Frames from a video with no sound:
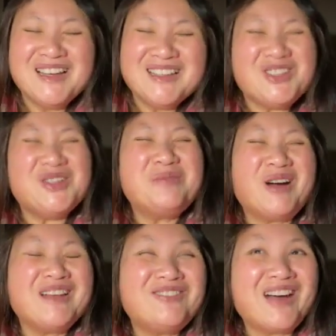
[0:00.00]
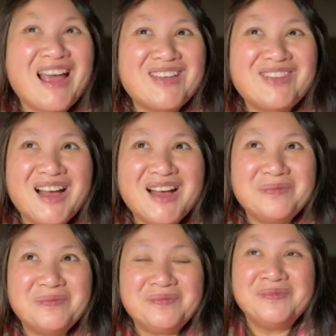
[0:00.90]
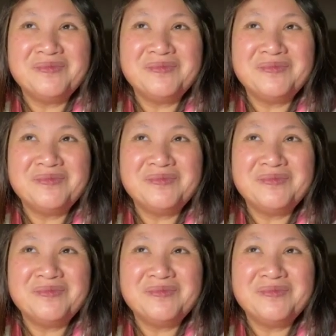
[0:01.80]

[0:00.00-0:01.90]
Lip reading: 2.5